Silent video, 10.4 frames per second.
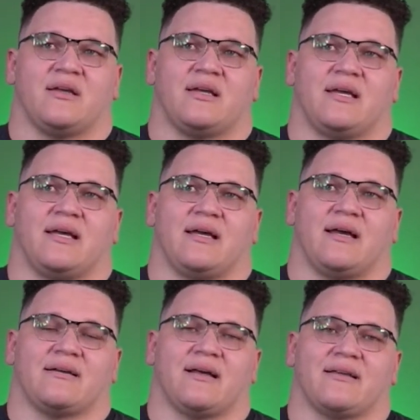
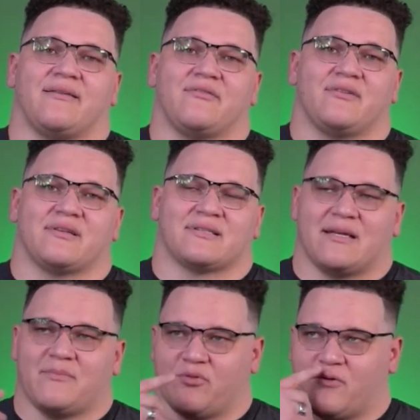I'll give you an
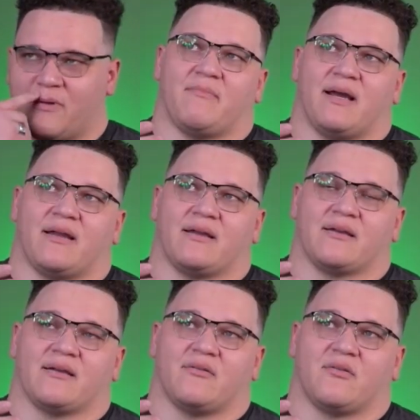example. My
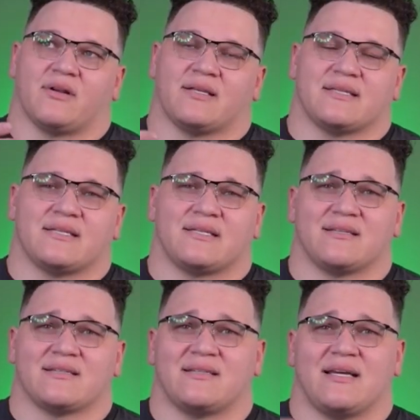organization
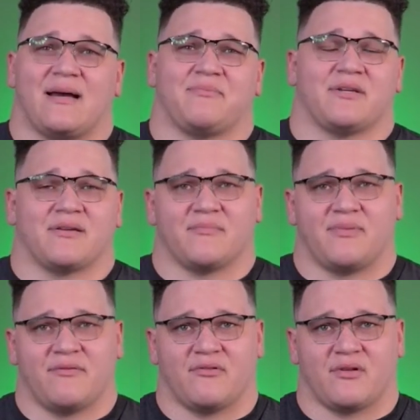is adopting
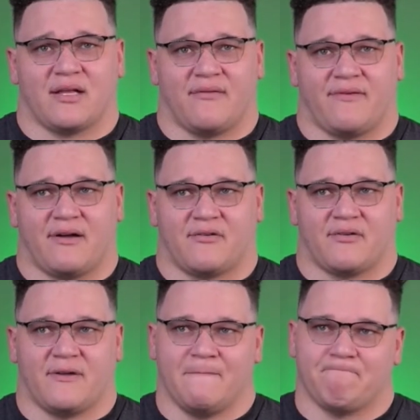Pivotal Cloud
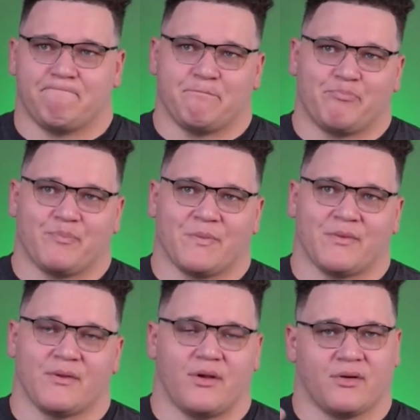Foundry.
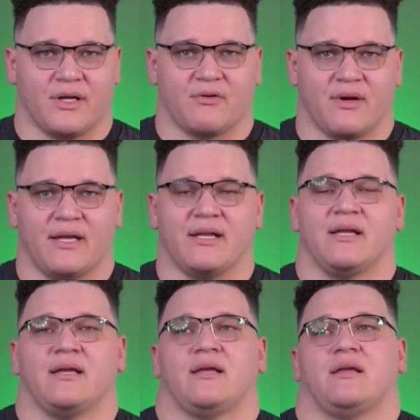Okay, great.
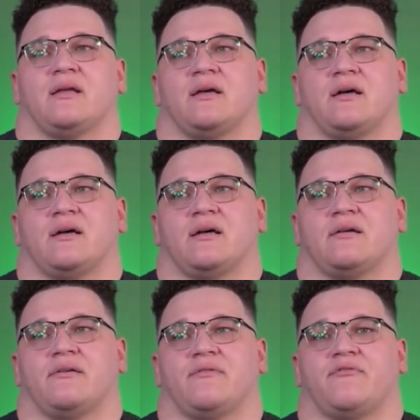
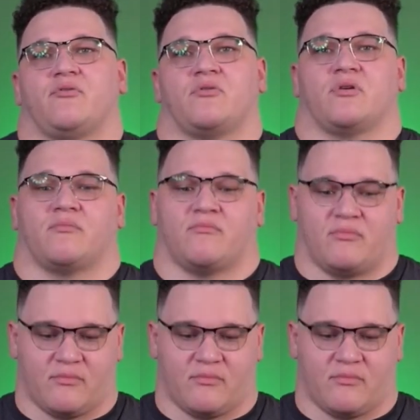For